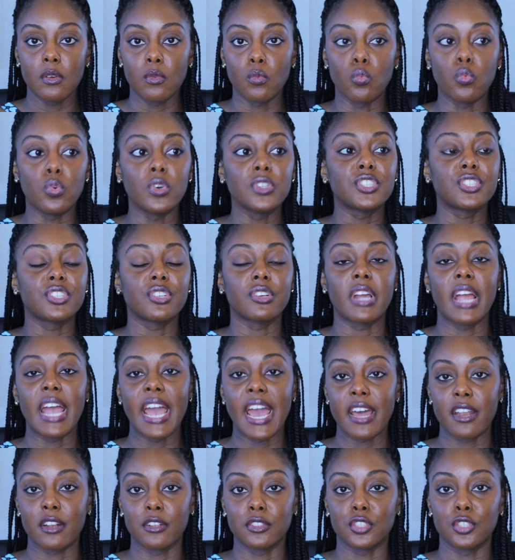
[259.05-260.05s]
What's your
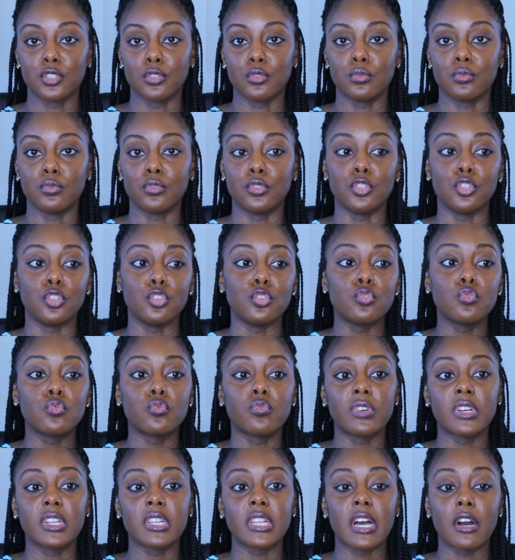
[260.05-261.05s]
attitude? Do you
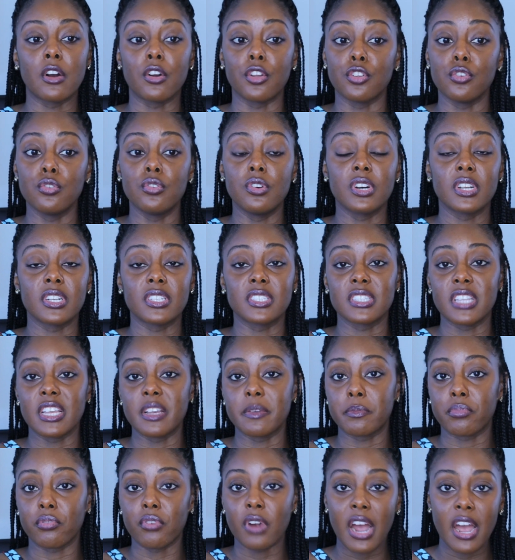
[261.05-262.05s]
realize, are you going to
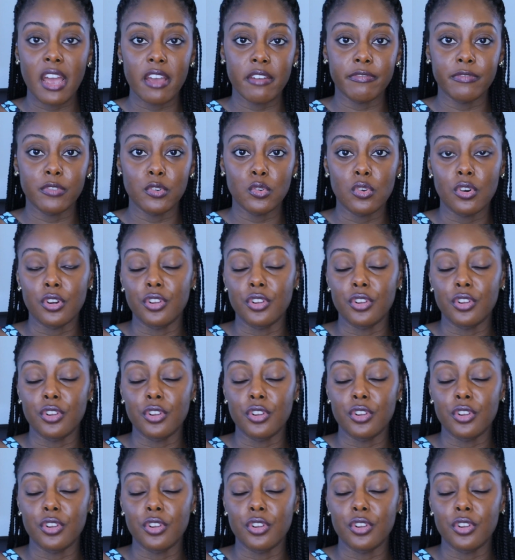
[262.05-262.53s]
stay prideful?